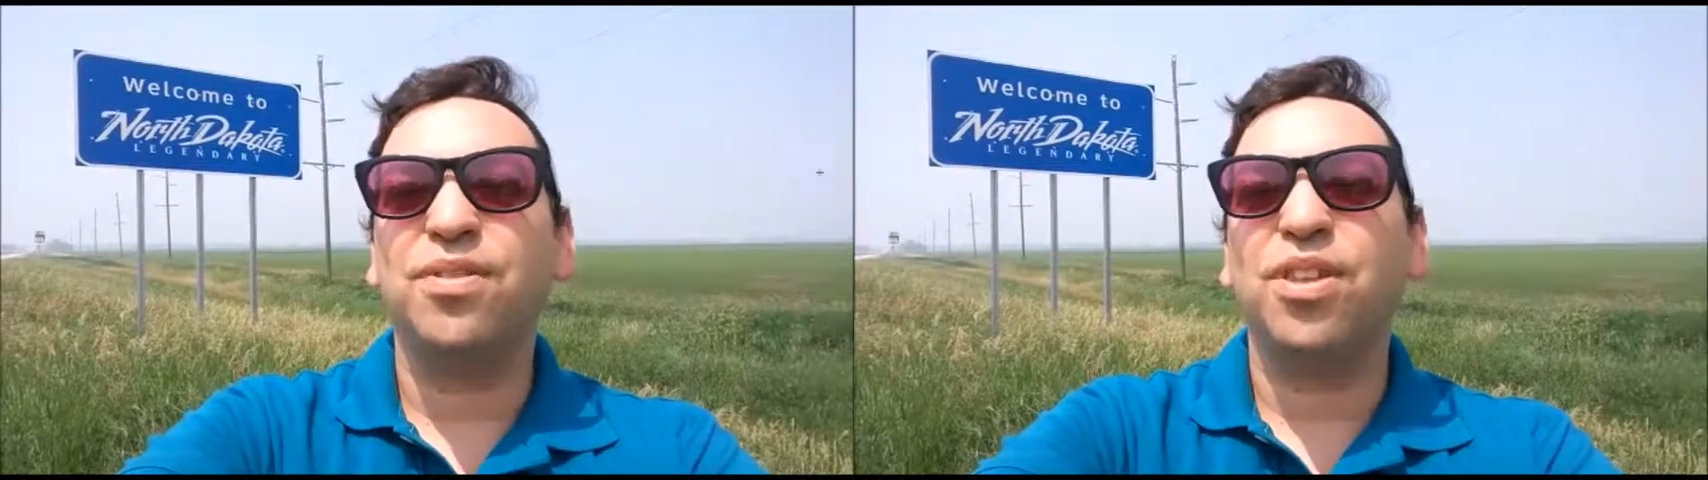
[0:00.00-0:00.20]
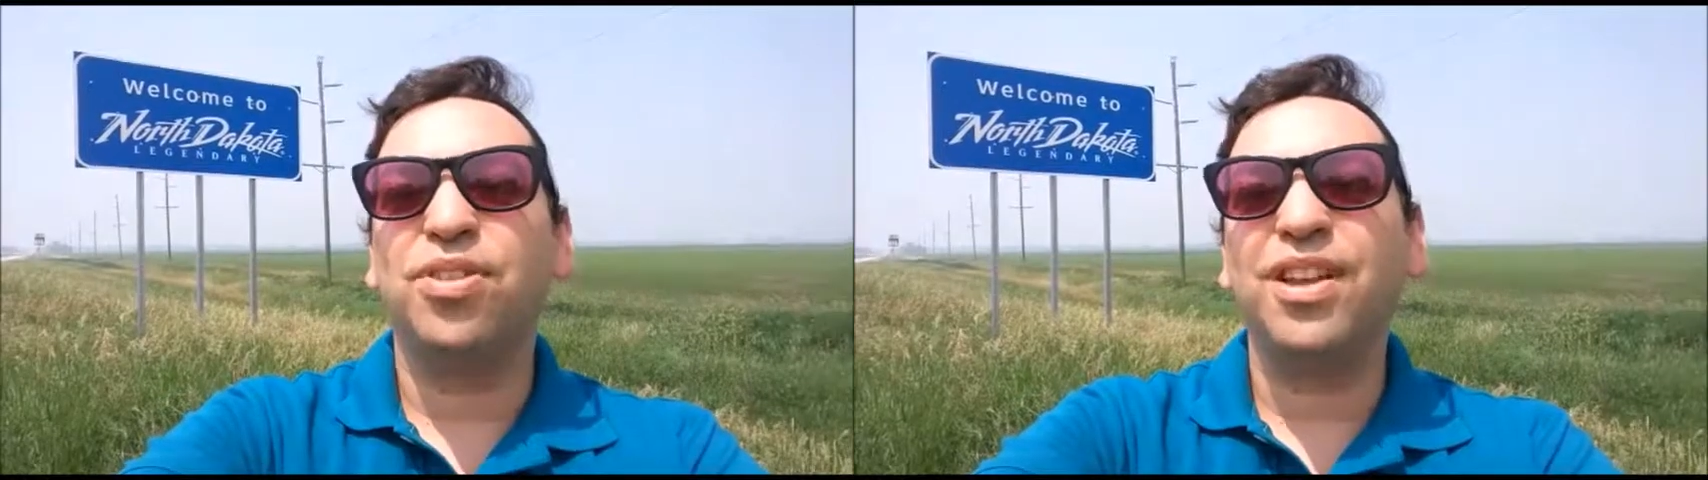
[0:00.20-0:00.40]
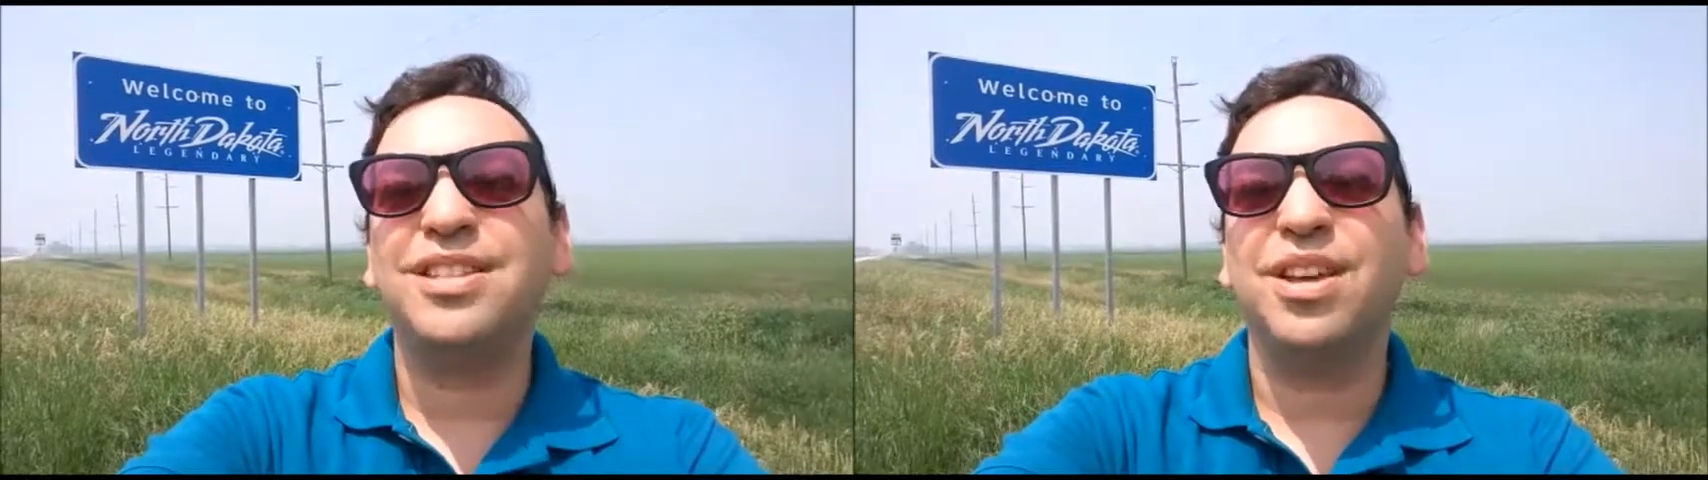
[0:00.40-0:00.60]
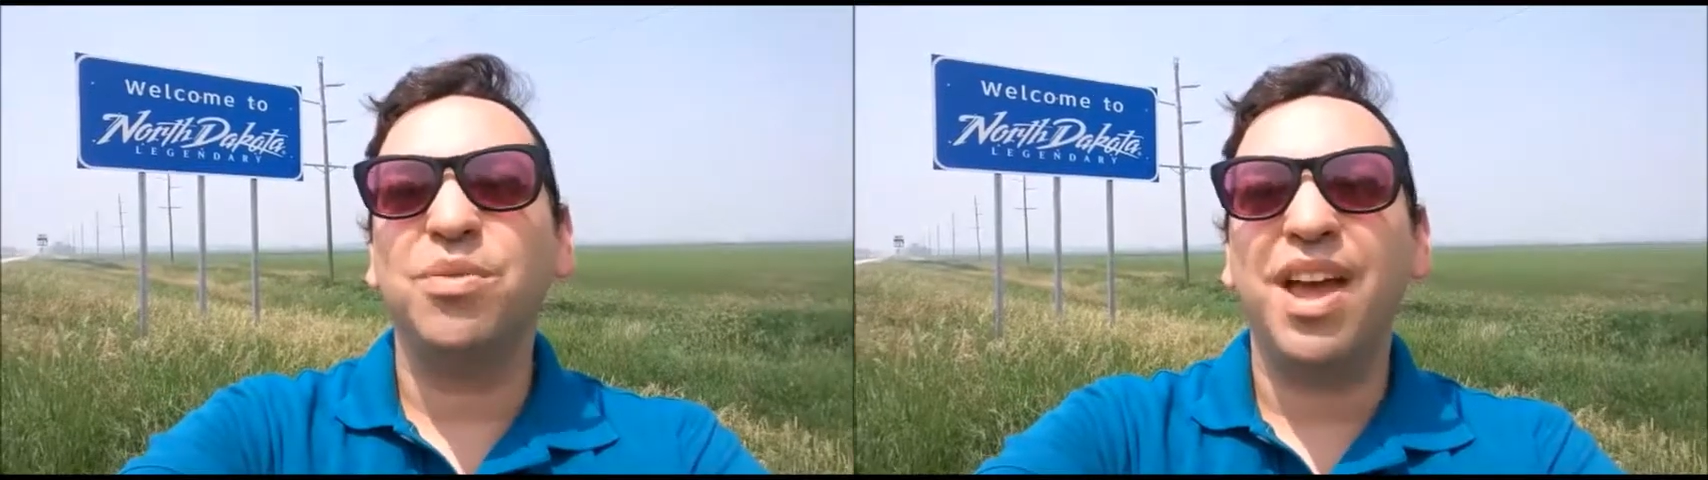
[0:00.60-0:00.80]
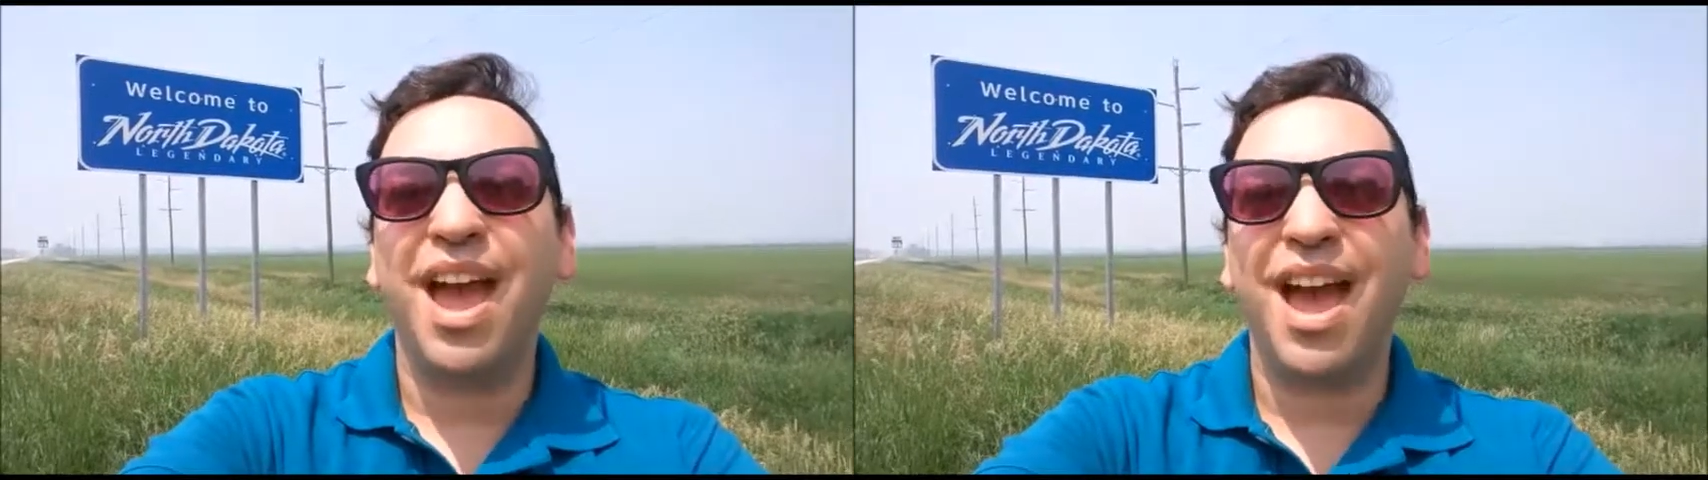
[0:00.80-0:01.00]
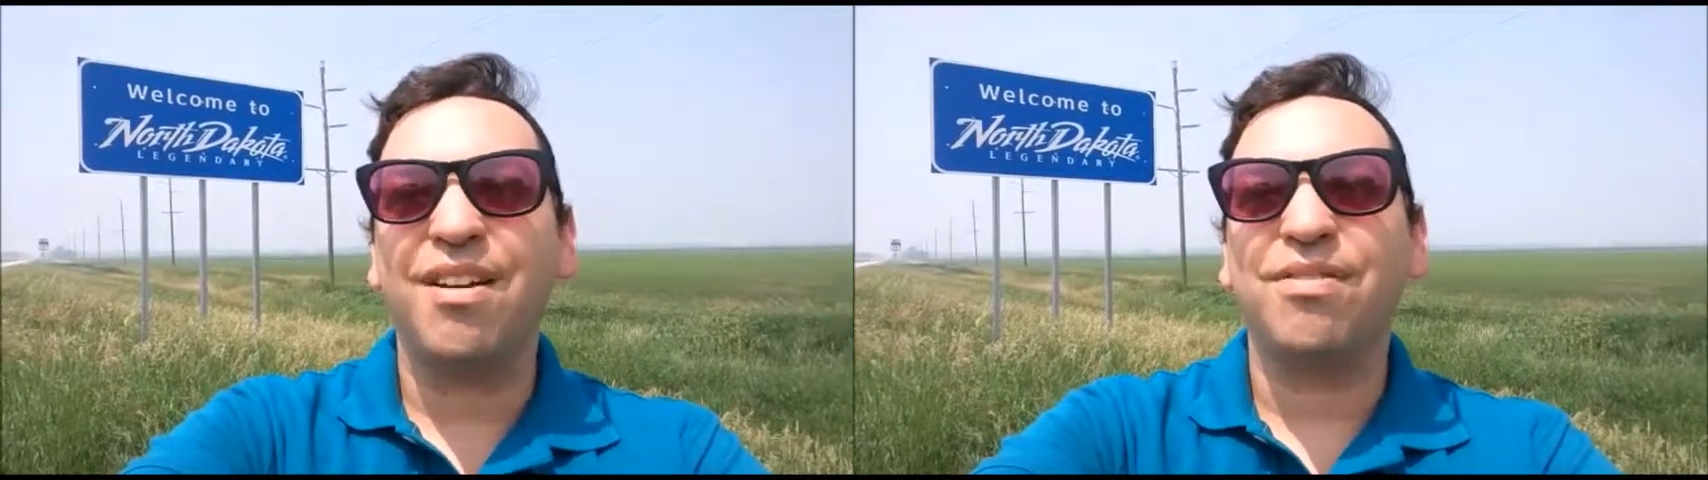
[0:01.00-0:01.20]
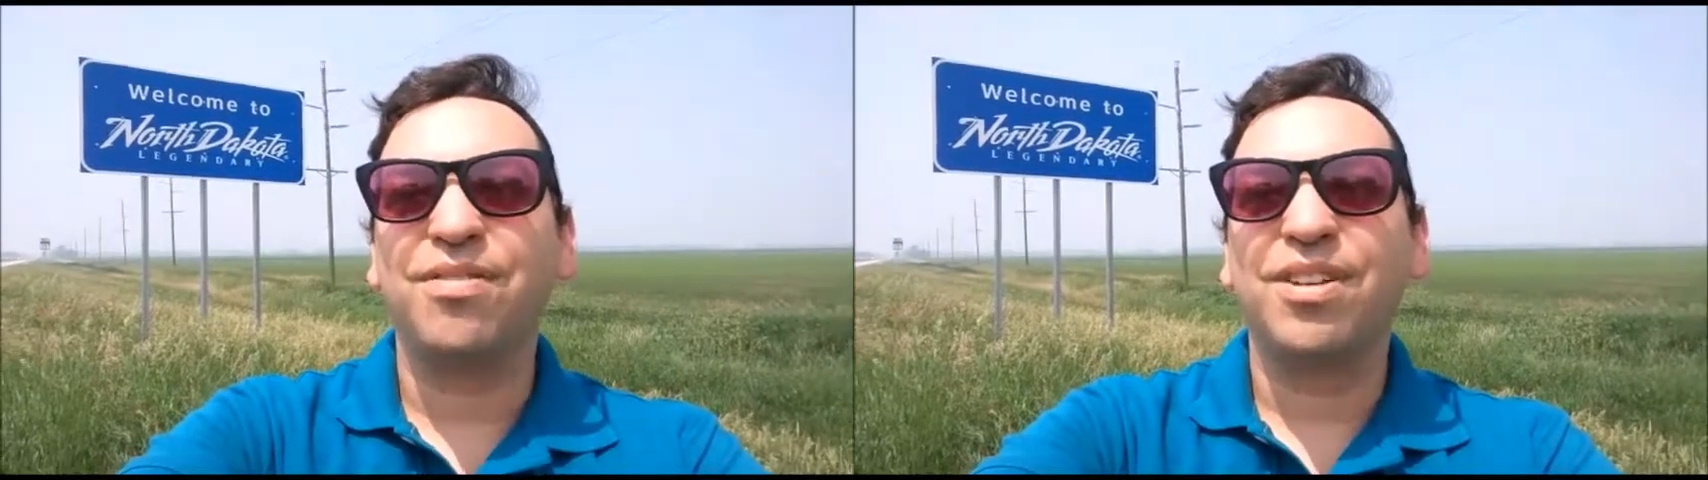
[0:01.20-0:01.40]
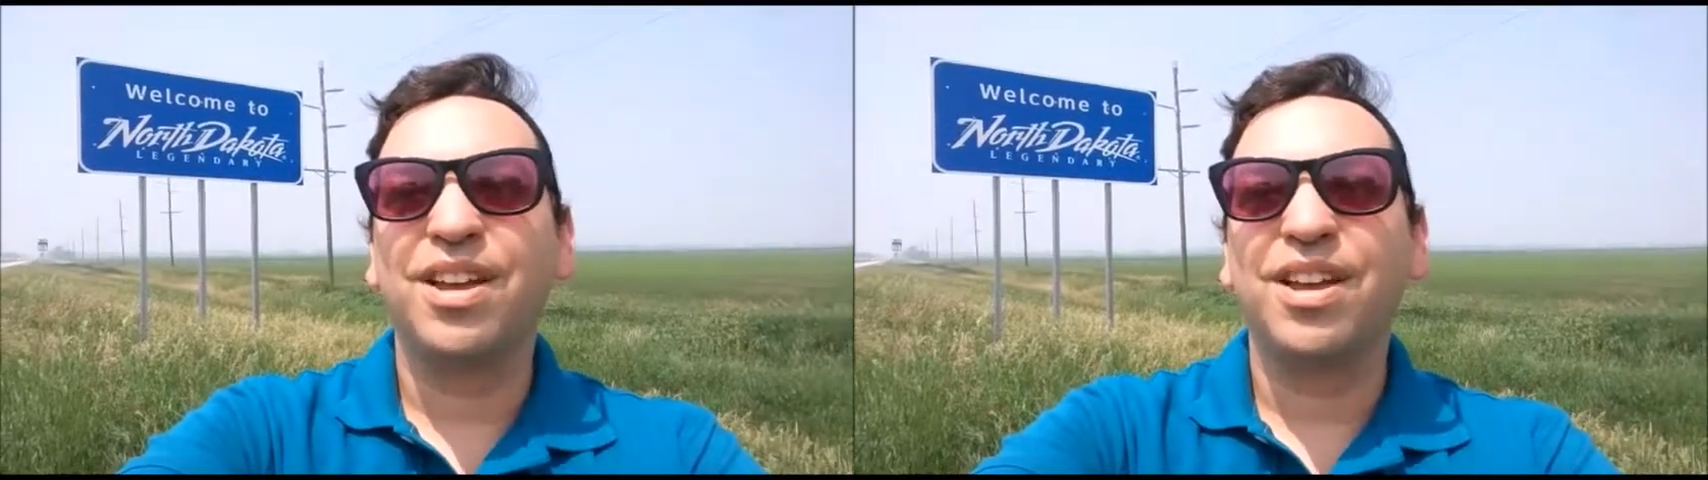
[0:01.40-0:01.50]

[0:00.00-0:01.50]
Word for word: for the things that we have.